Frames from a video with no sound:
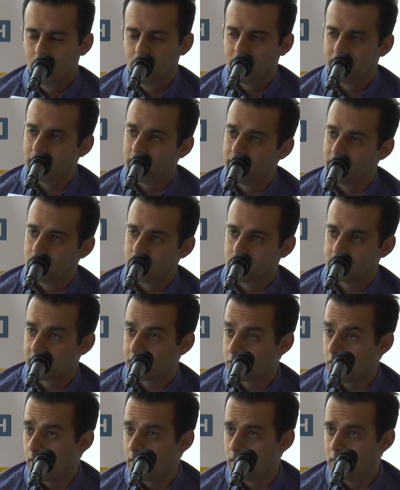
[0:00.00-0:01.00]
different
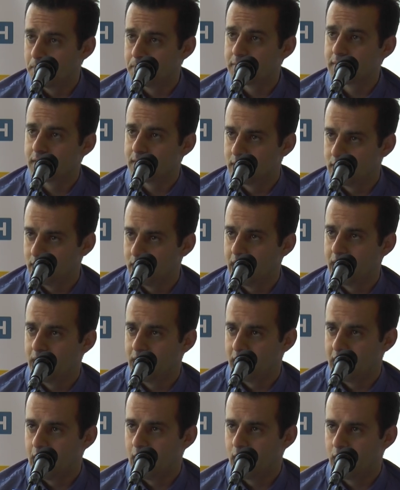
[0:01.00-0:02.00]
startups in
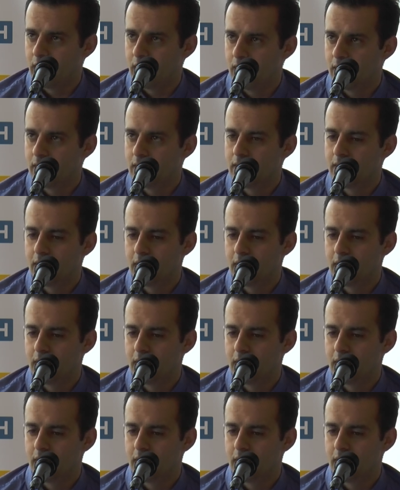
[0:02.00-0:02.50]
the area.